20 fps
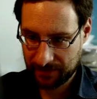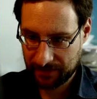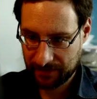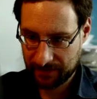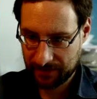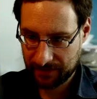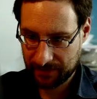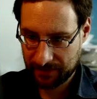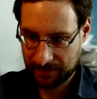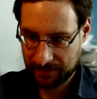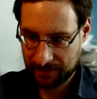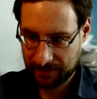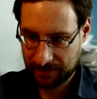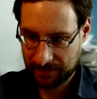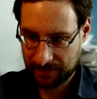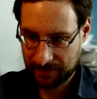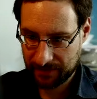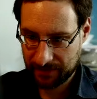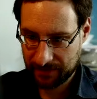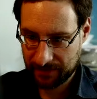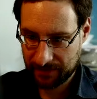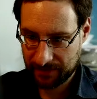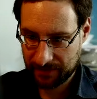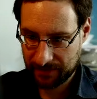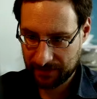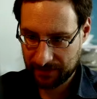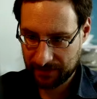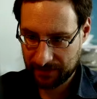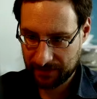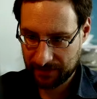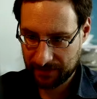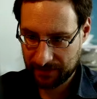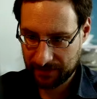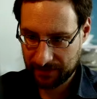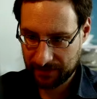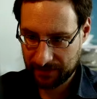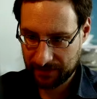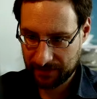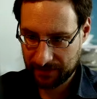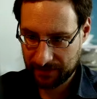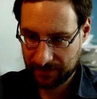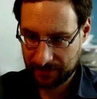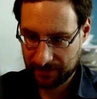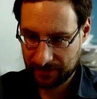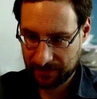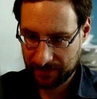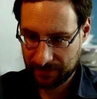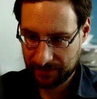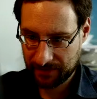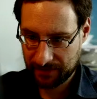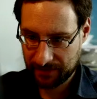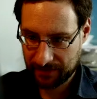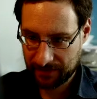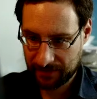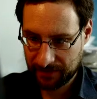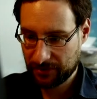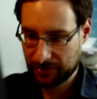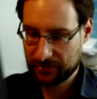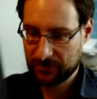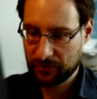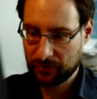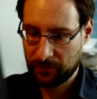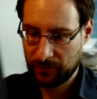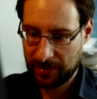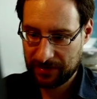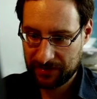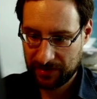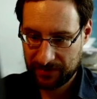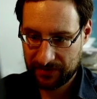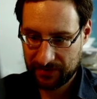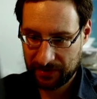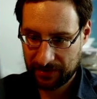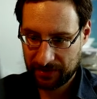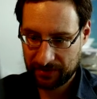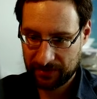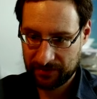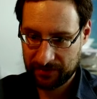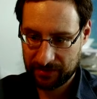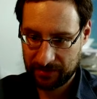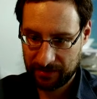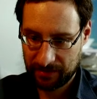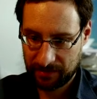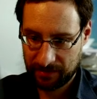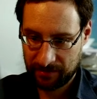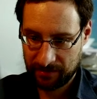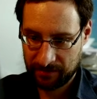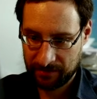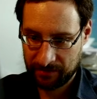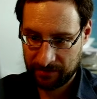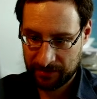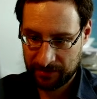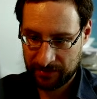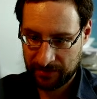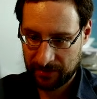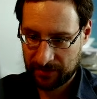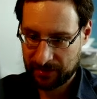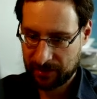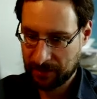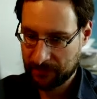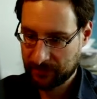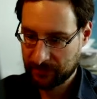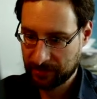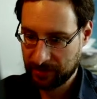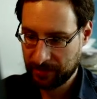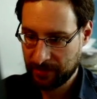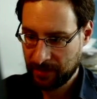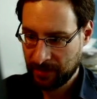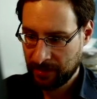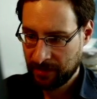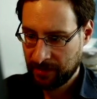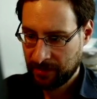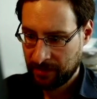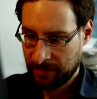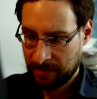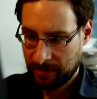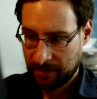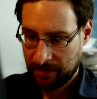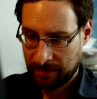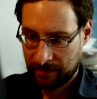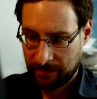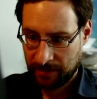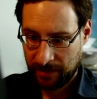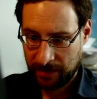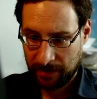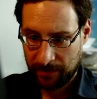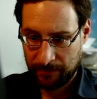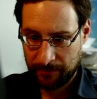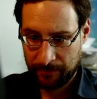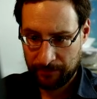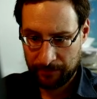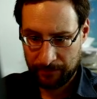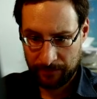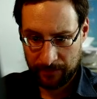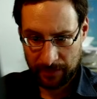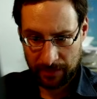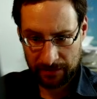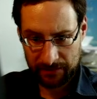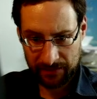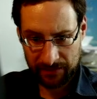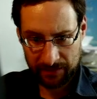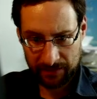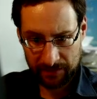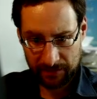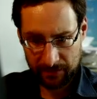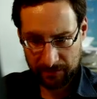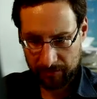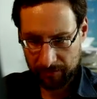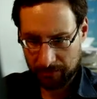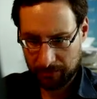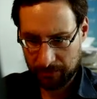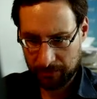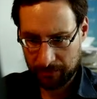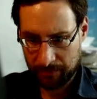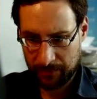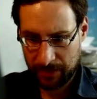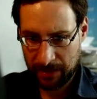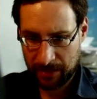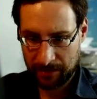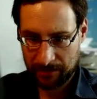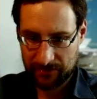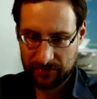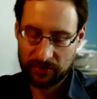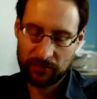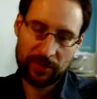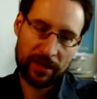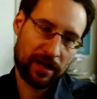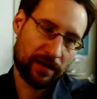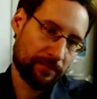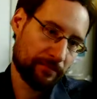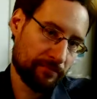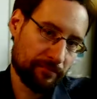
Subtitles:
If not, that would be, yeah, this is also, as I said in yesterday's live stream, I think it, yeah, so yeah,